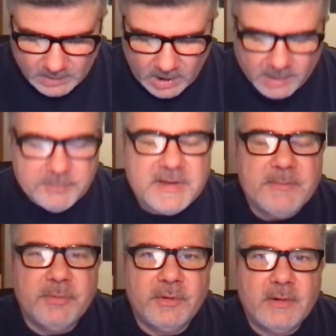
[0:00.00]
are
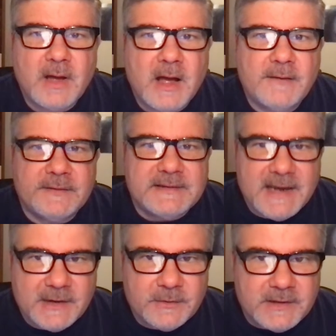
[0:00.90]
people of
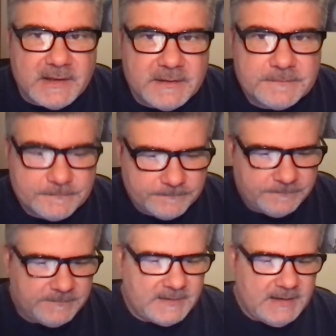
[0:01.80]
integrity
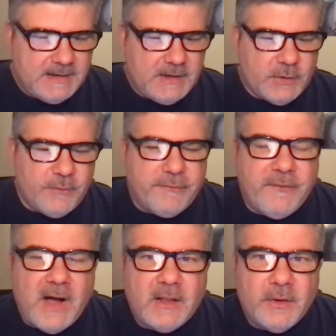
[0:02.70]
who
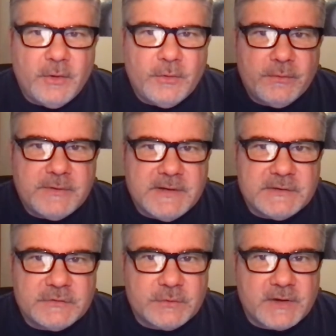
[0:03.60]
follow the
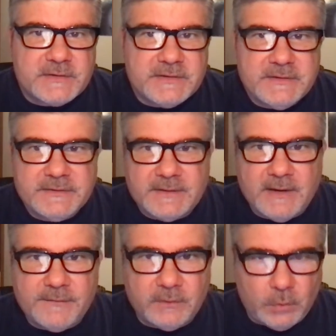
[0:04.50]
instructions
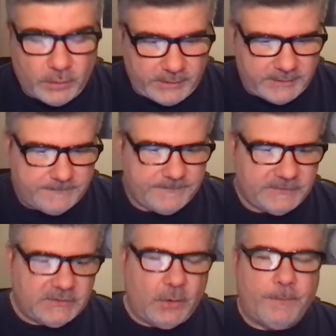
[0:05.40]
of the Lord.
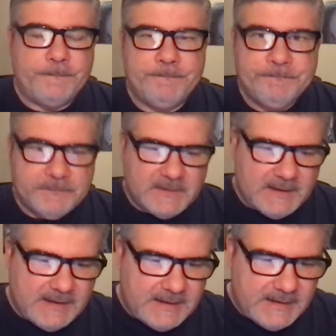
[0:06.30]
So,
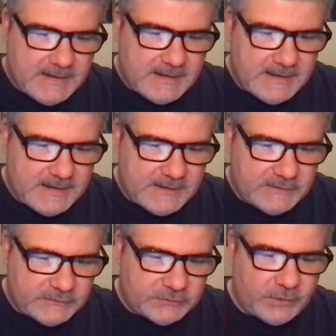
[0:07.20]

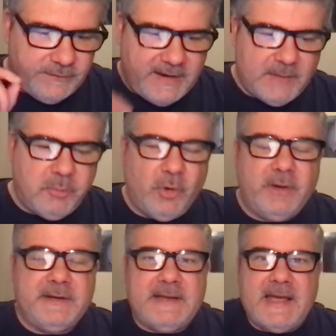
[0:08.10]
survey and
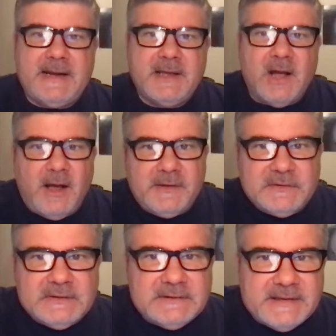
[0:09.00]
polling data
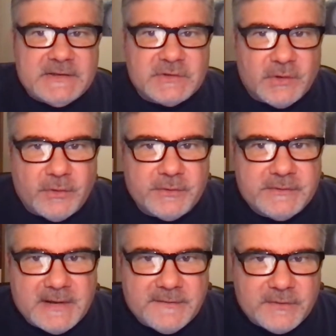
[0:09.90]
constantly
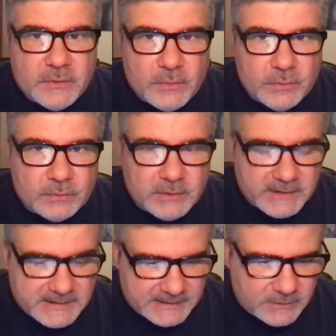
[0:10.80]
shows, if you
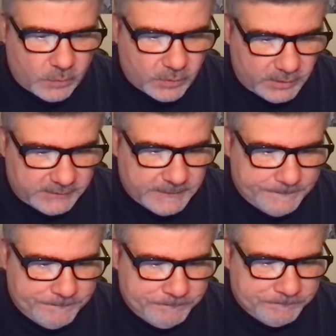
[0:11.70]
look in the world,
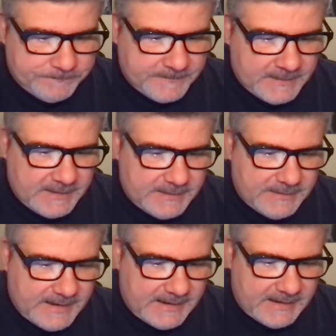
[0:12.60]

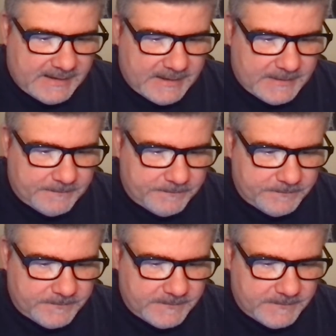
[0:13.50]
that um,